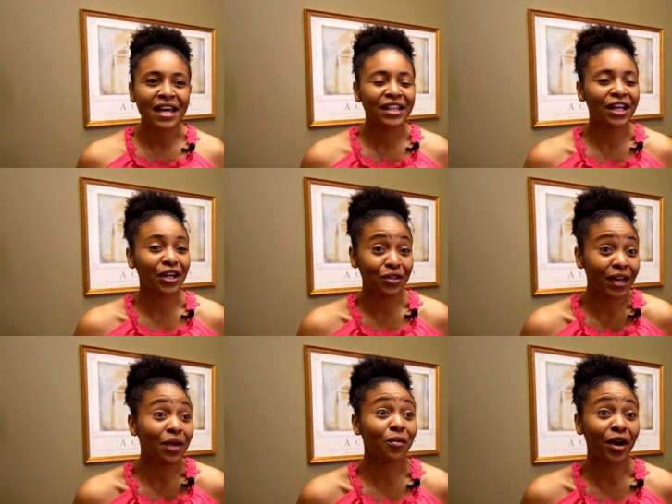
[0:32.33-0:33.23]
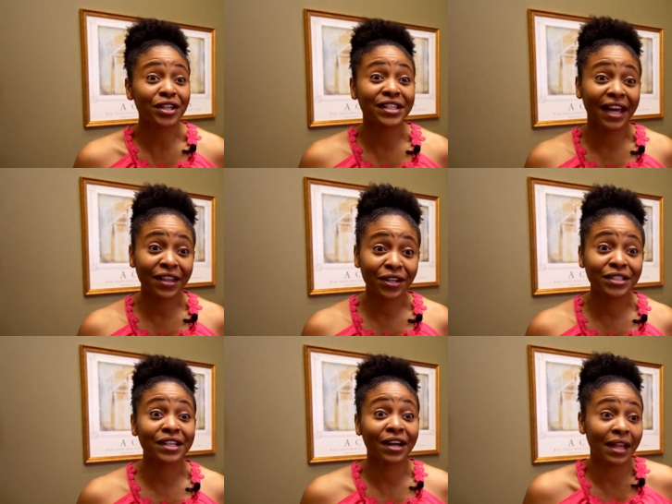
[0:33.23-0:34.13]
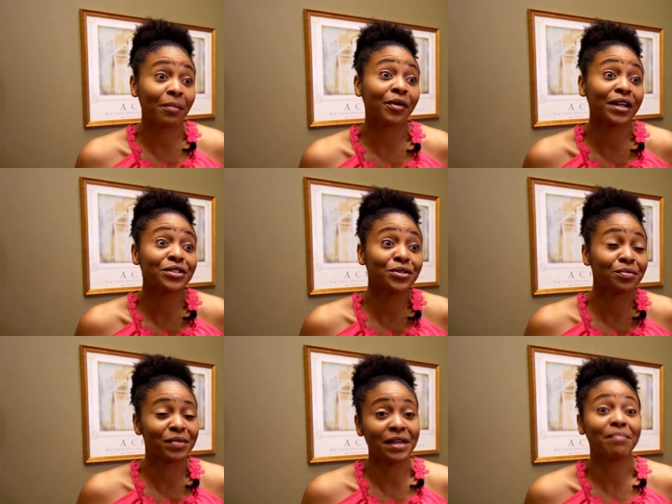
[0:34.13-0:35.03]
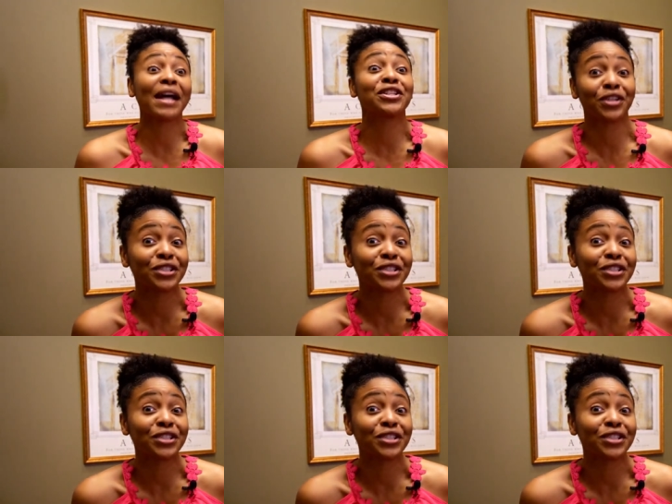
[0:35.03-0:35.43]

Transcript: they, you can work together to collaborate to be better